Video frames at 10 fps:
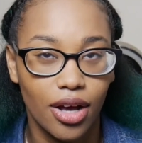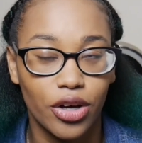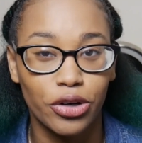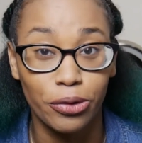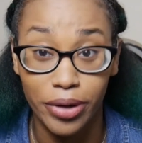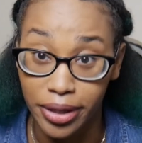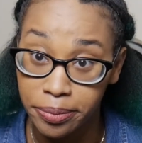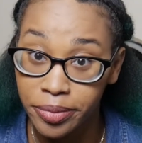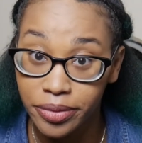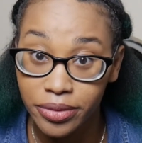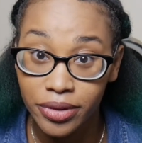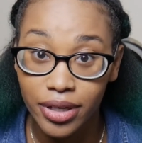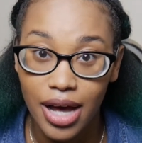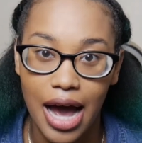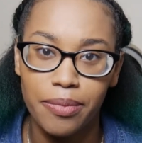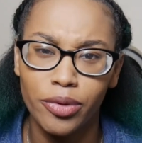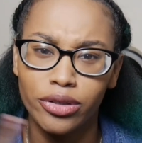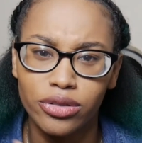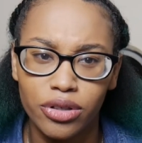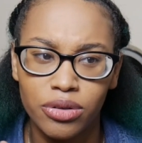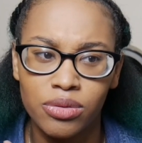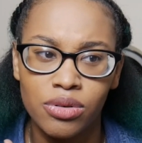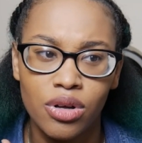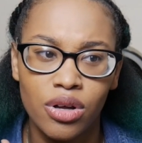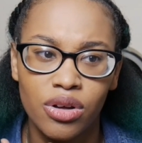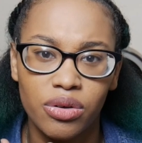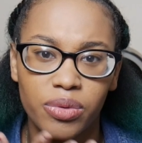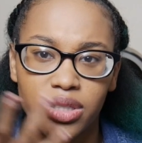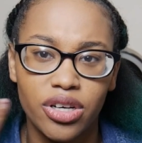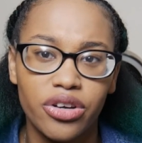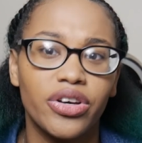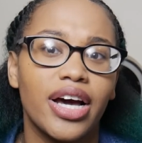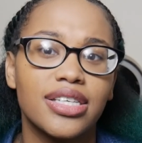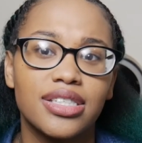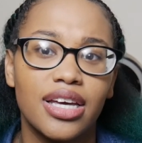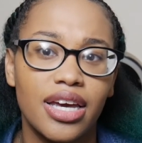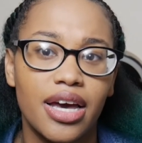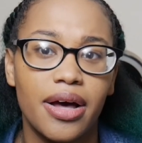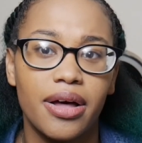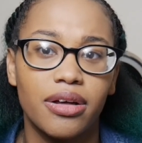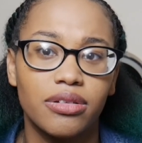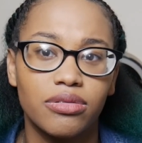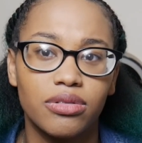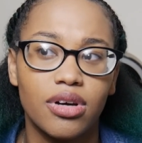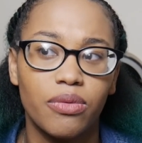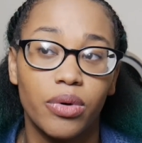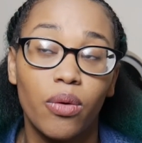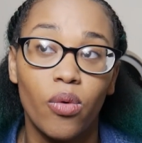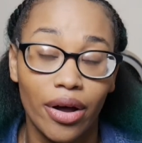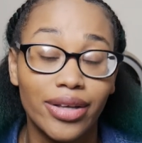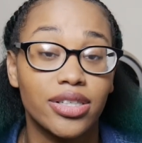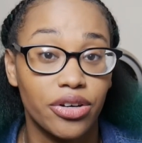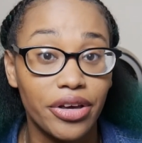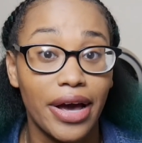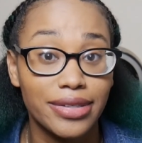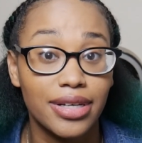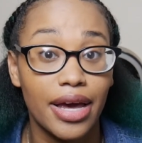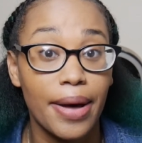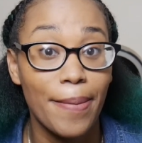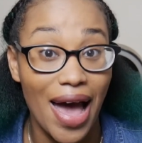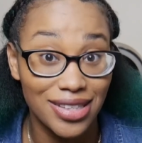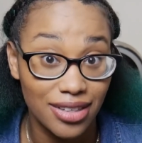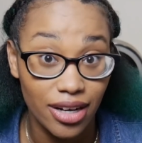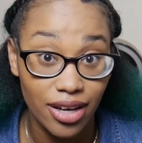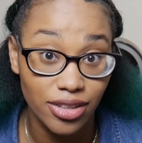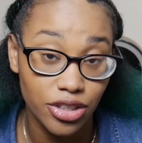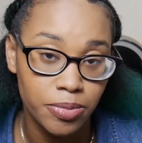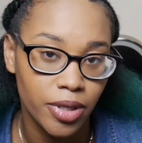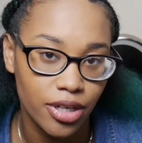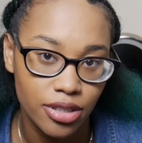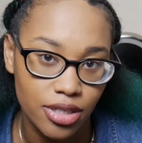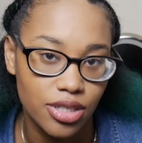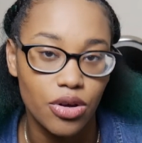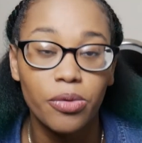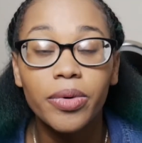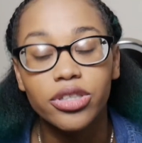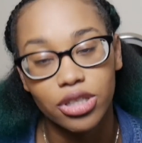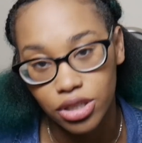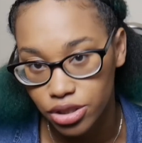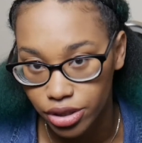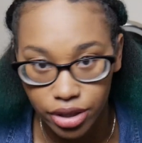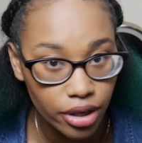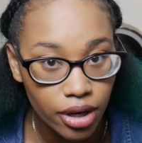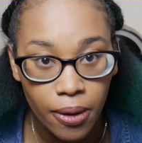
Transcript: crib. I more so would tell you guys to get, want to tell you guys to get a bassinet, just because it's so much easier.